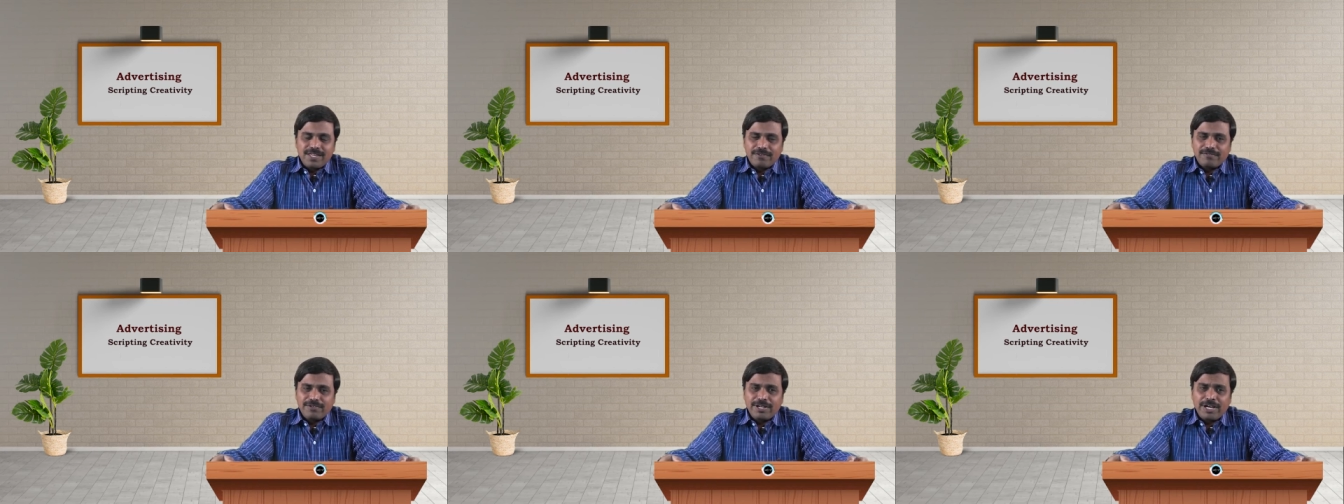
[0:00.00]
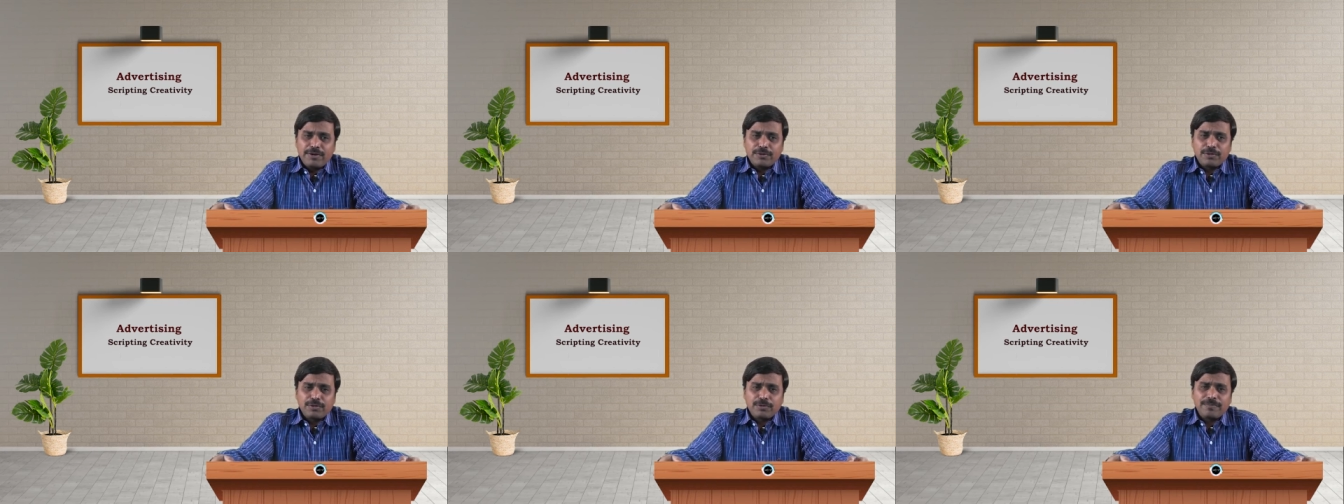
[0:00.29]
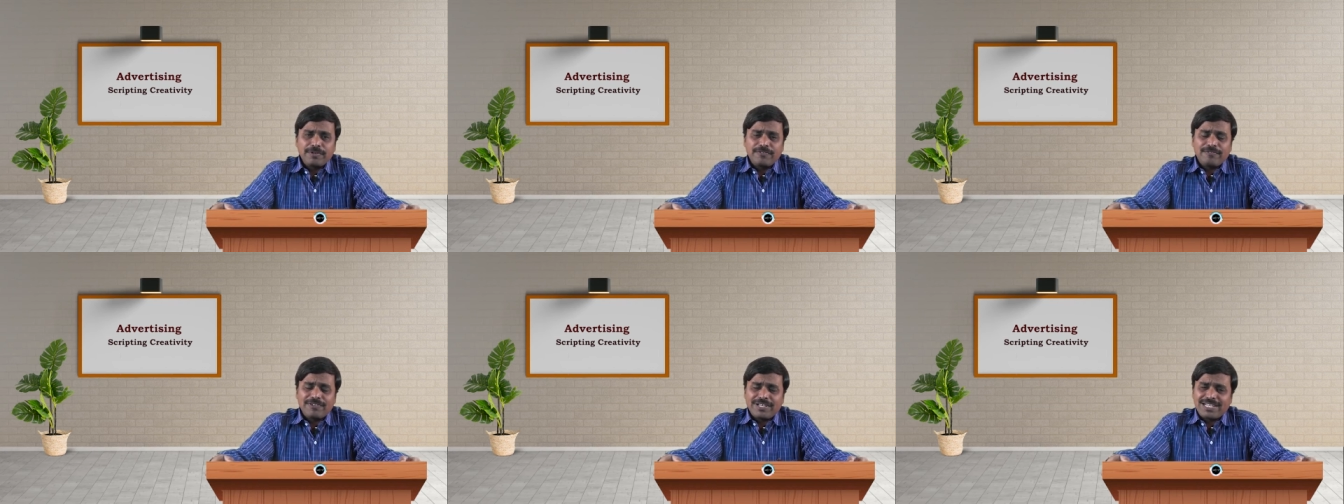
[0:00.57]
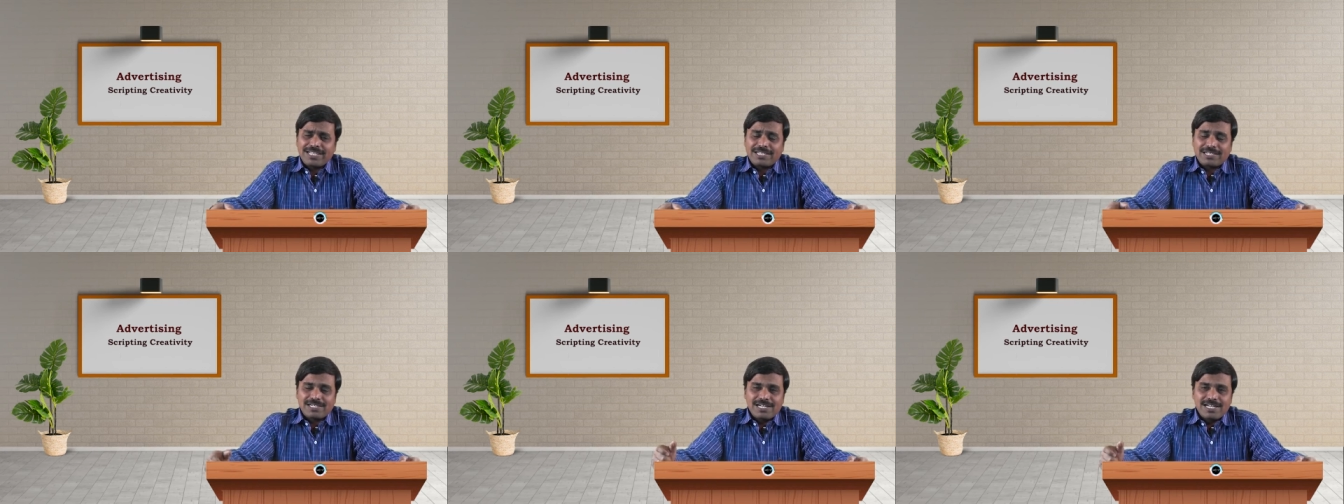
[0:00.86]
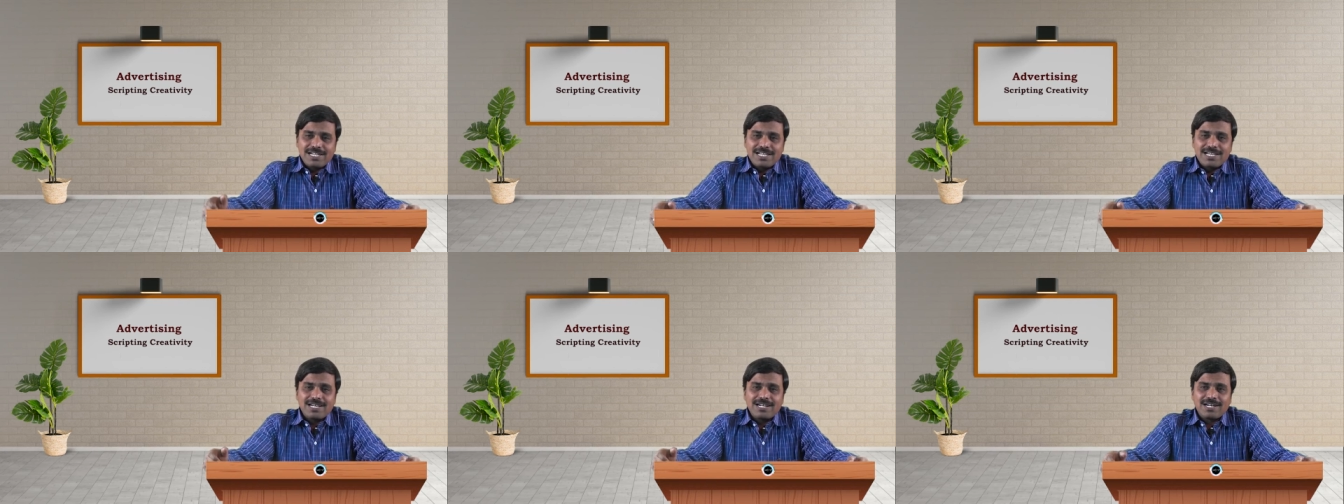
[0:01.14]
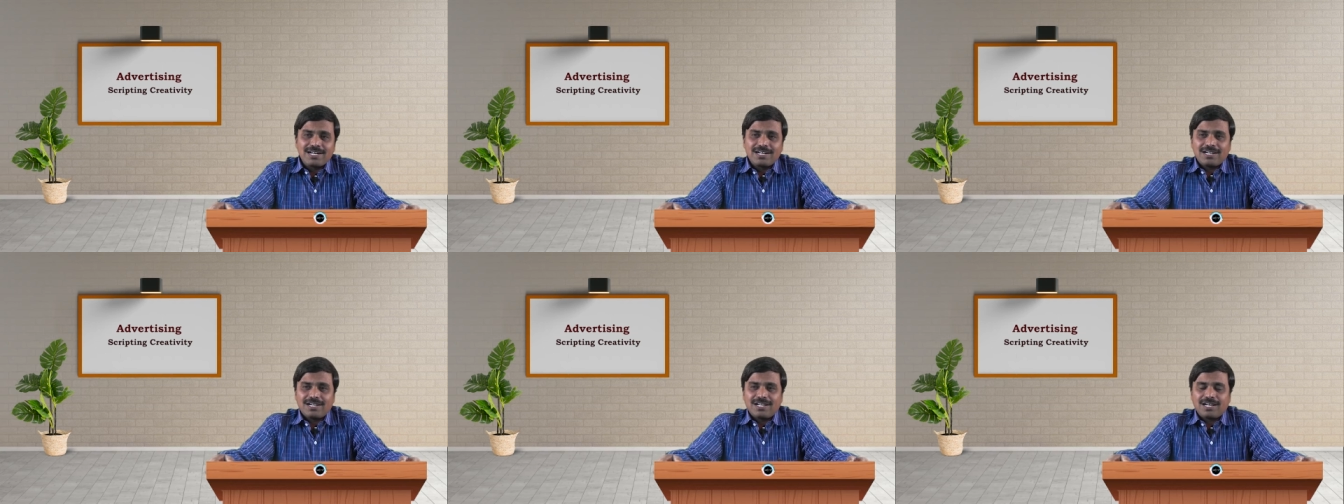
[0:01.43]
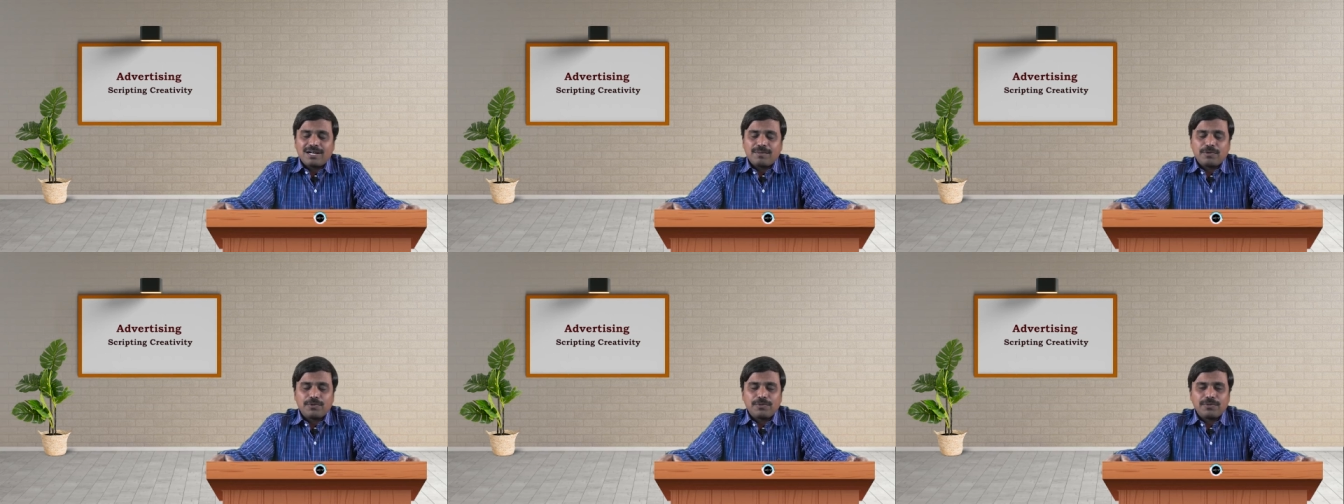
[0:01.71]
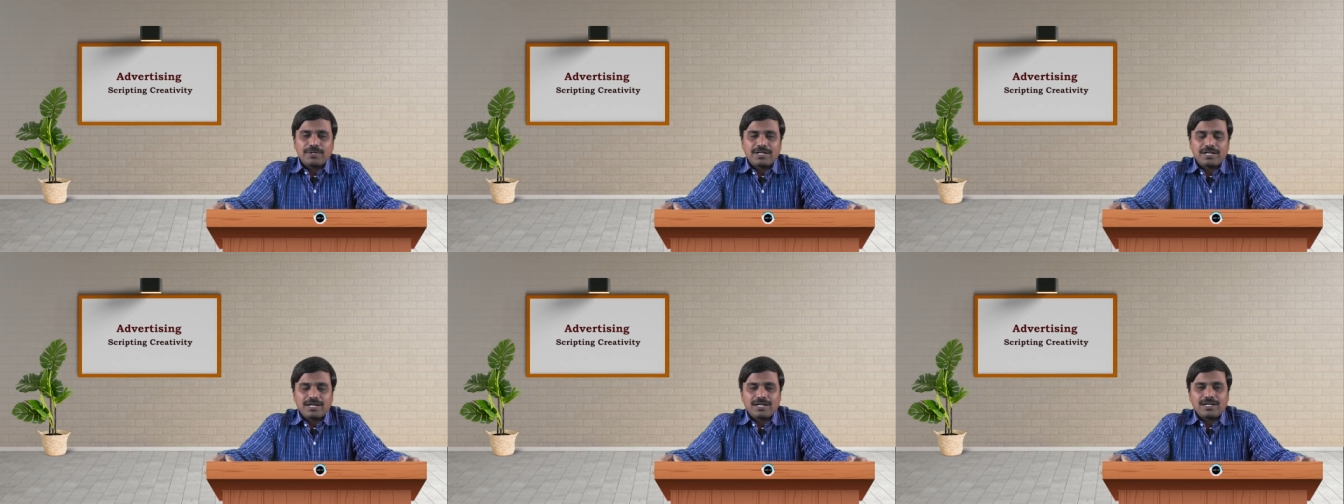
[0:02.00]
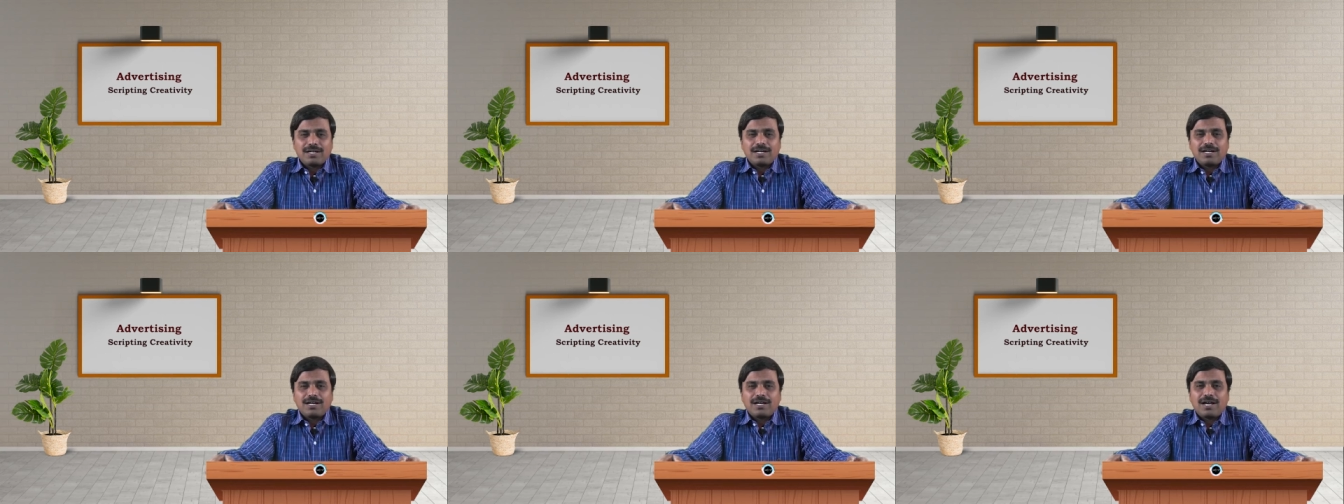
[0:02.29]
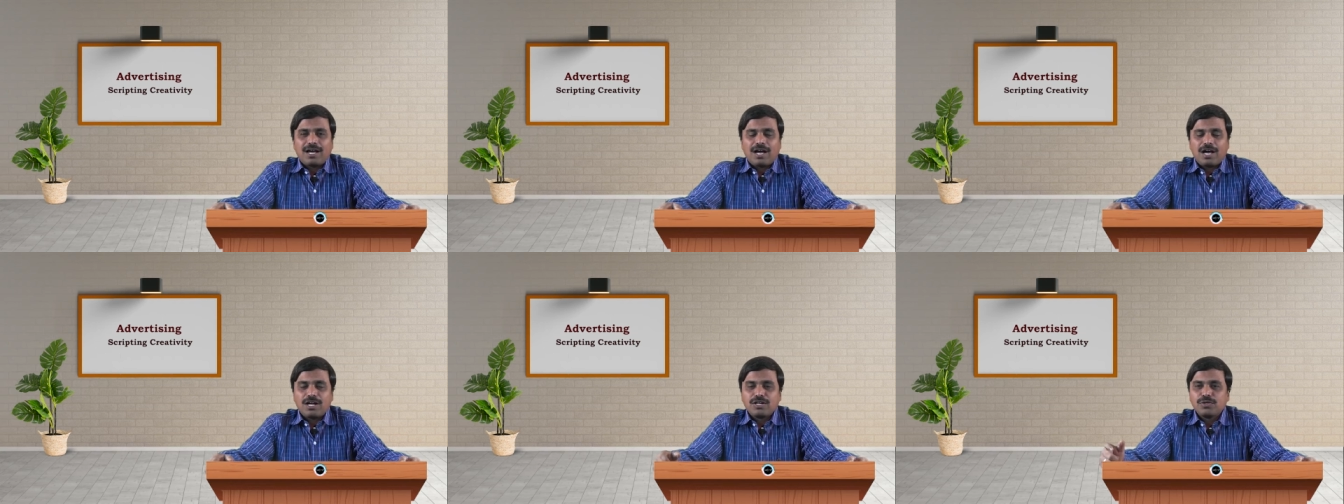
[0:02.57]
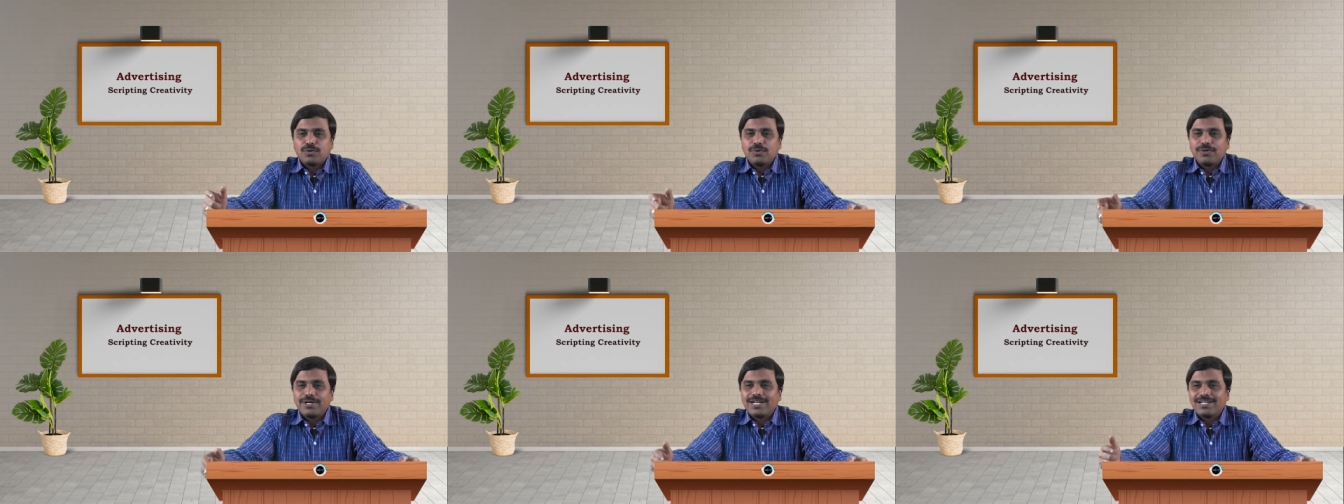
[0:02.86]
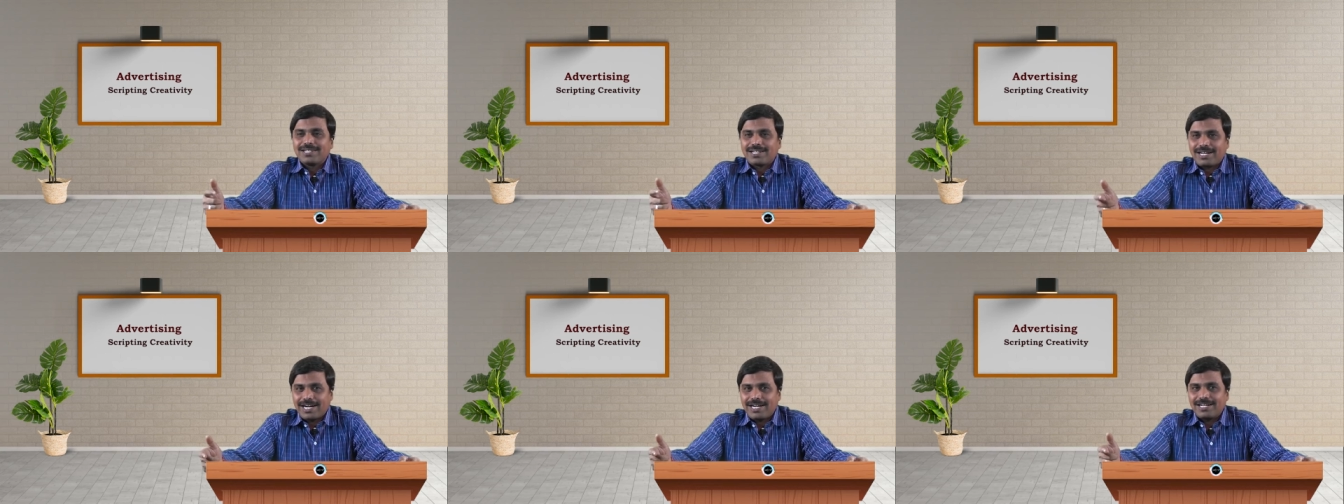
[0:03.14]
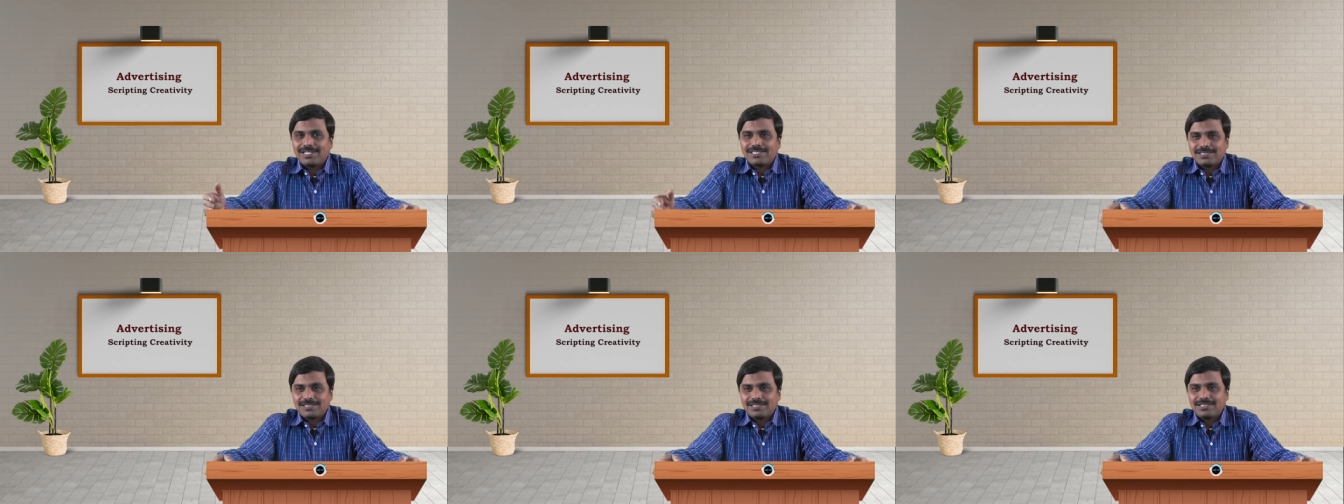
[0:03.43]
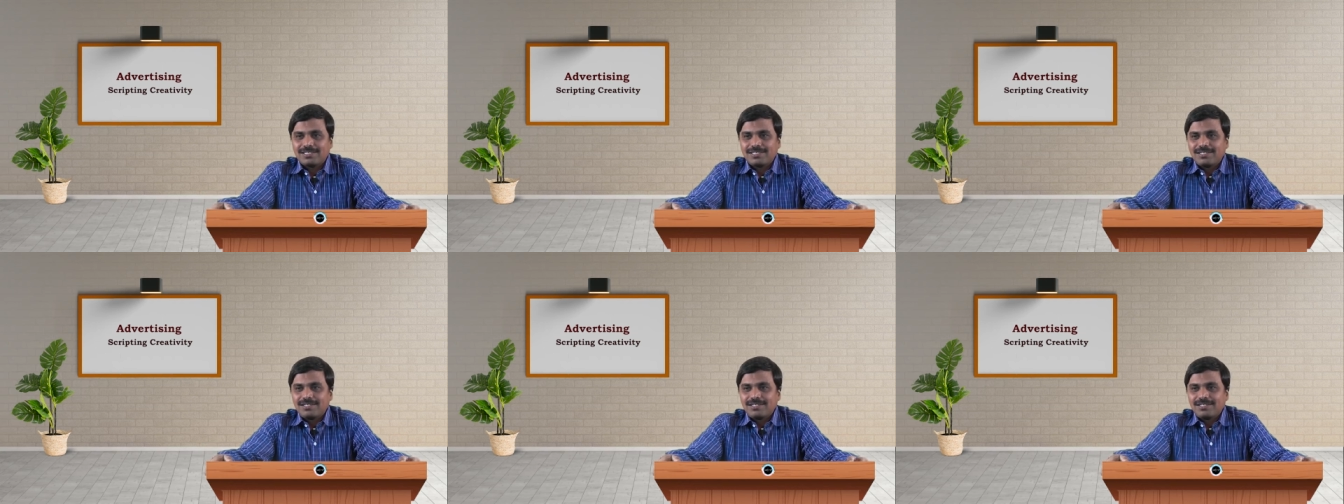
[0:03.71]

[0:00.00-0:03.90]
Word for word: we have to be very clear about ongoing trends